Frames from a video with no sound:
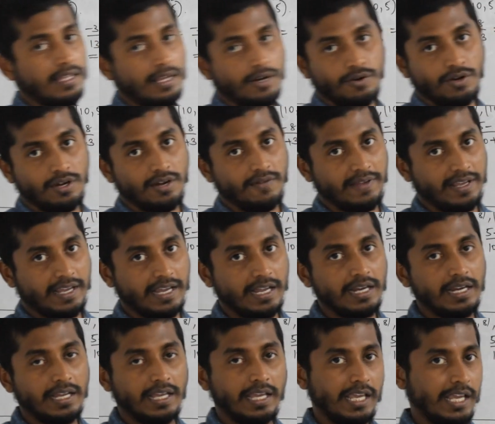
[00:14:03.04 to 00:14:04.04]
Then only we
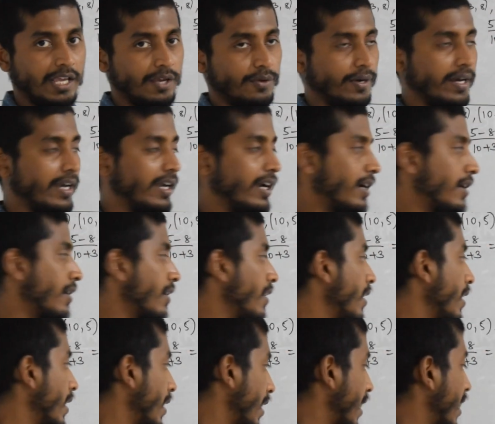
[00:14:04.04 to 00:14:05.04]
can equate it.
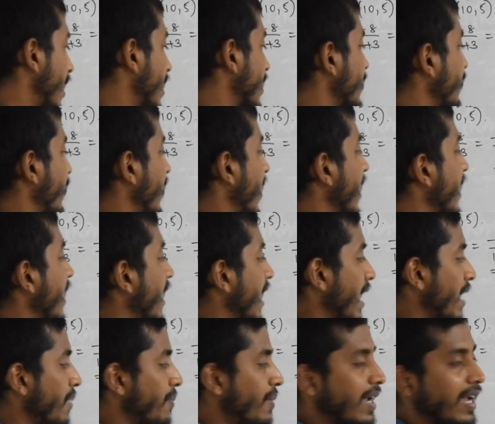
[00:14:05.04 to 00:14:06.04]
Let us find
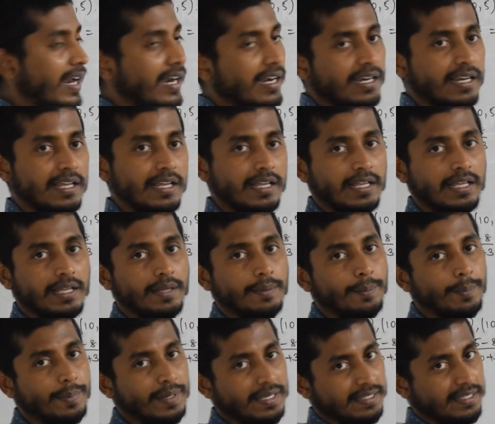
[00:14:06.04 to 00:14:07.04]
AB and
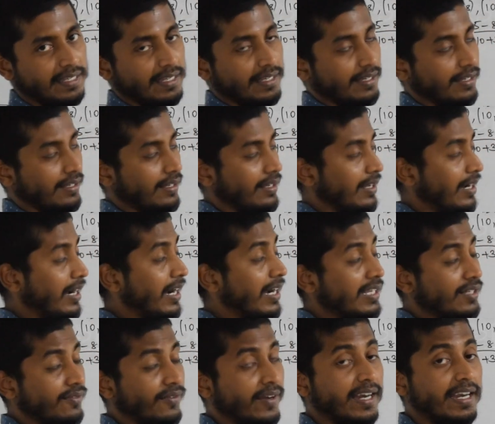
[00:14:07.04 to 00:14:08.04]
BC. Let
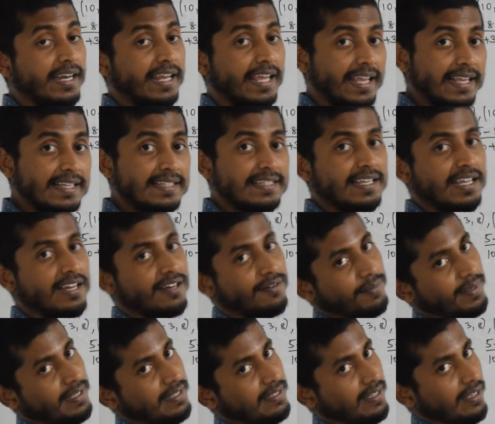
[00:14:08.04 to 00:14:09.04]
us find AC and
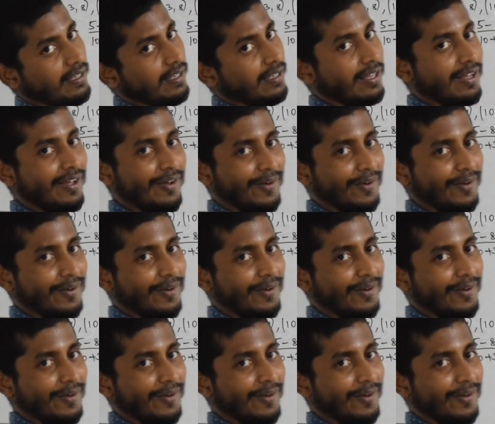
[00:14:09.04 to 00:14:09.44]
BC.